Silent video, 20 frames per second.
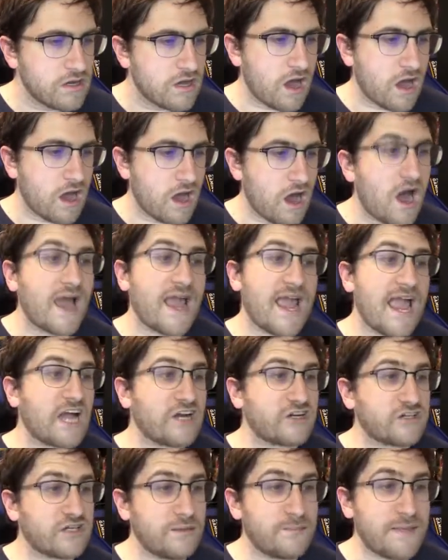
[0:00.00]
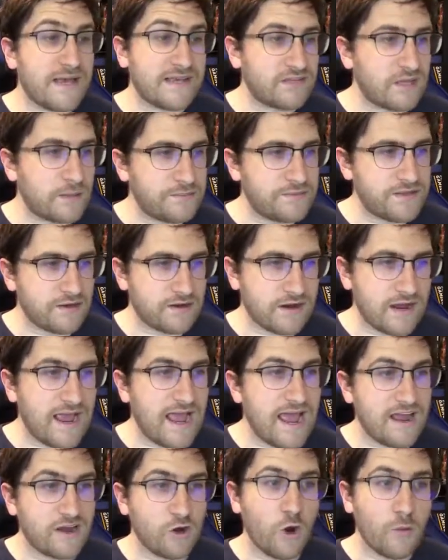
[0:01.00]
I actually messed up there. I
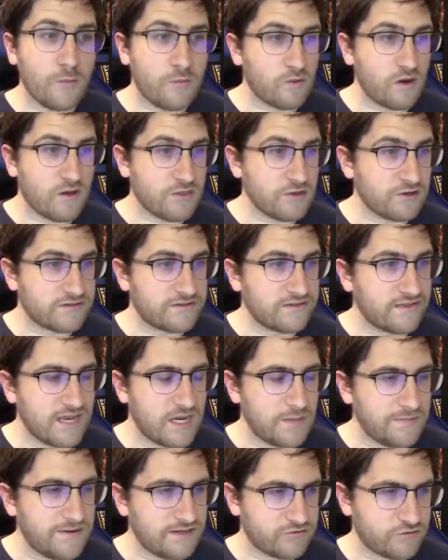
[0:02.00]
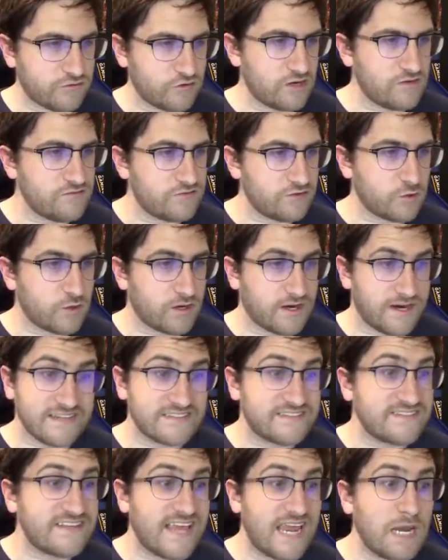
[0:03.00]
had it open while there are still enemies for your inventory
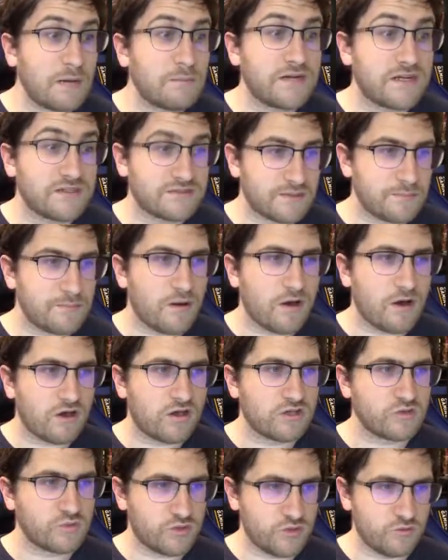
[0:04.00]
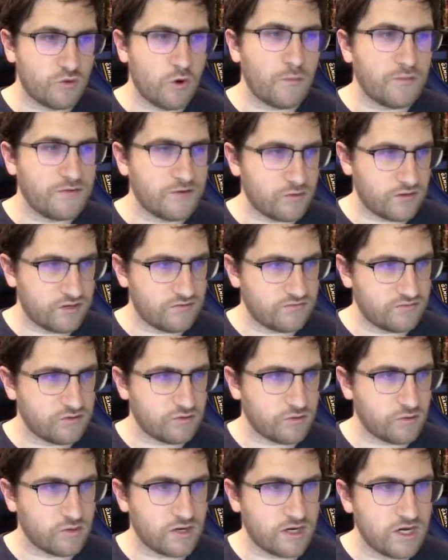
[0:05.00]
because the game doesn't pause when you open your
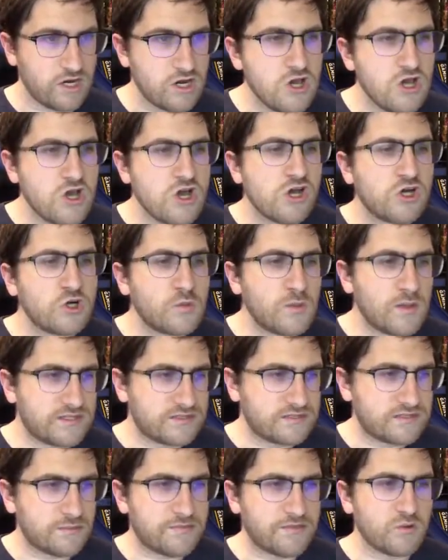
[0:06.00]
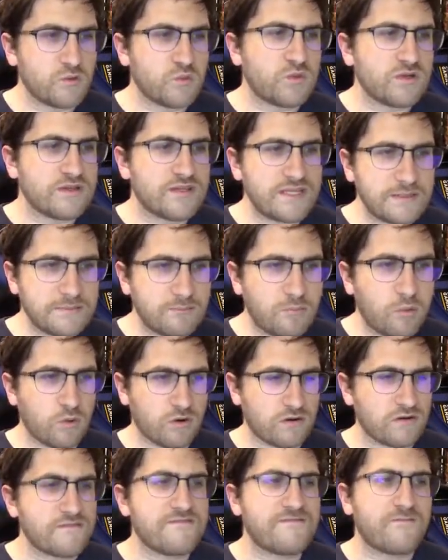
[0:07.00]
inventory, which is something really
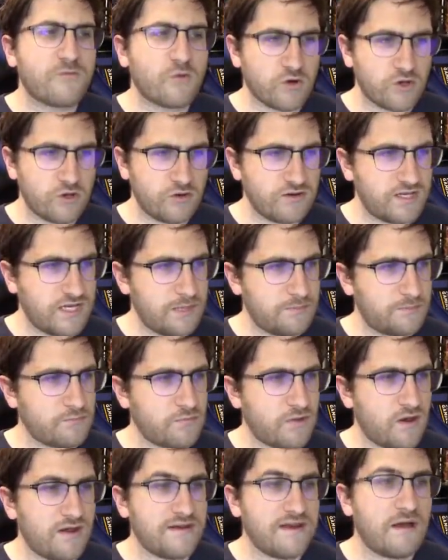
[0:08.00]
important for you to keep in mind.